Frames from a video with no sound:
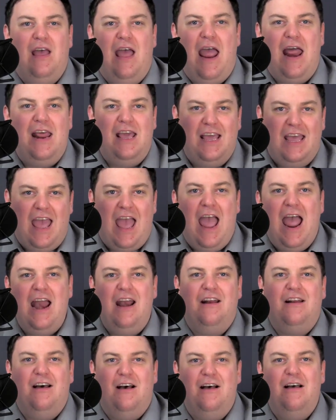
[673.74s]
And in
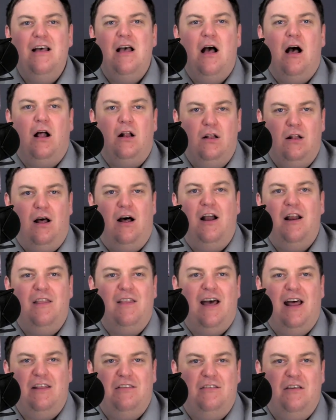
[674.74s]
Canada, a lot of
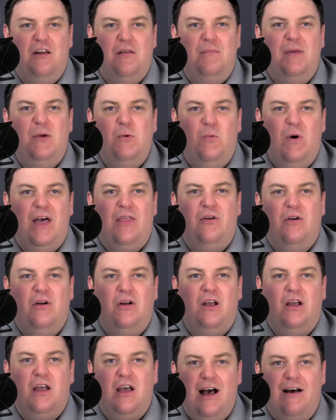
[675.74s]
that is going to be
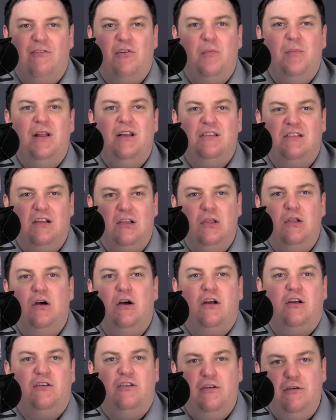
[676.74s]
whether governments
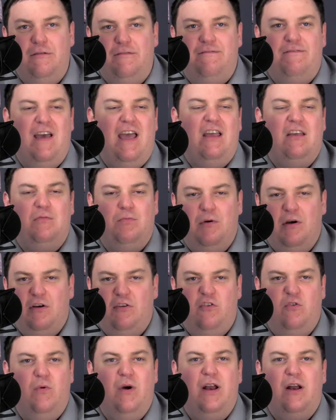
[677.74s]
look to
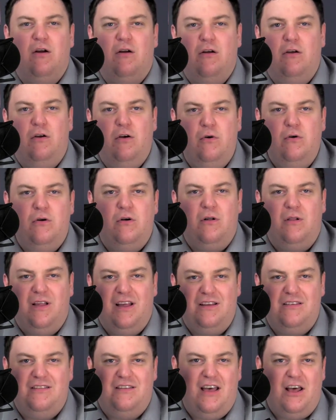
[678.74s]
Facebook, Twitter, Google,
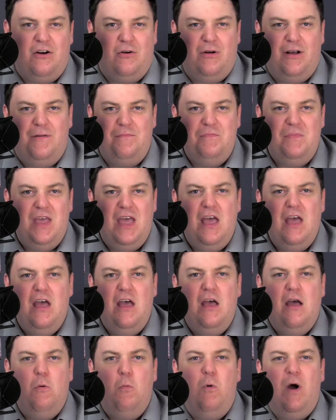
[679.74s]
etc.,
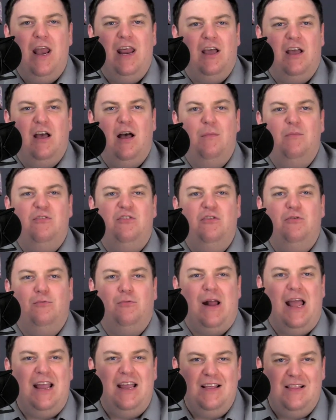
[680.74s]
when it comes to
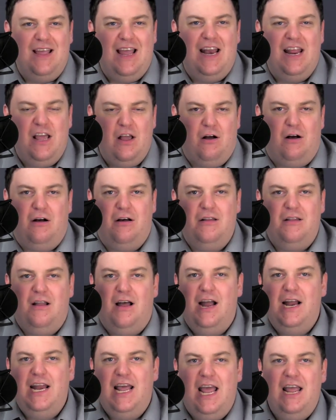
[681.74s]
regulating
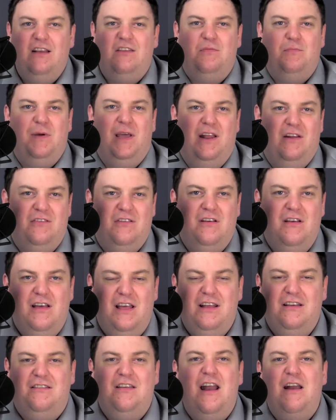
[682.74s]
online hate speech.
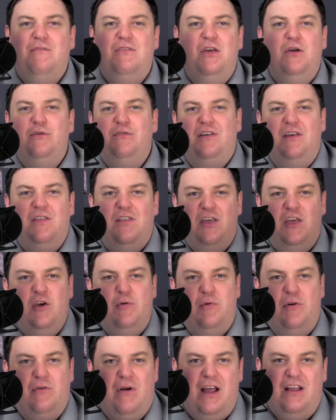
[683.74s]
Instead of using the
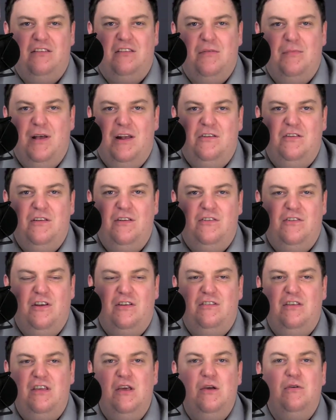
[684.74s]
Human Rights Commissions,
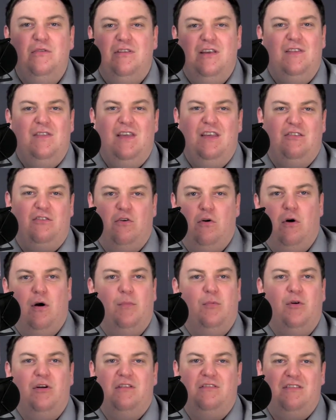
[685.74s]
just using these
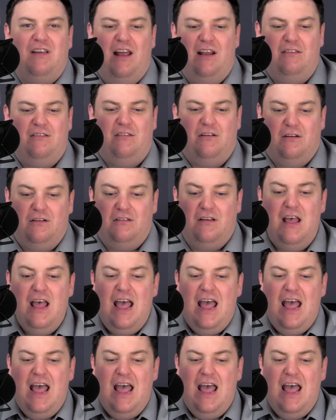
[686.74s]
corporate censors.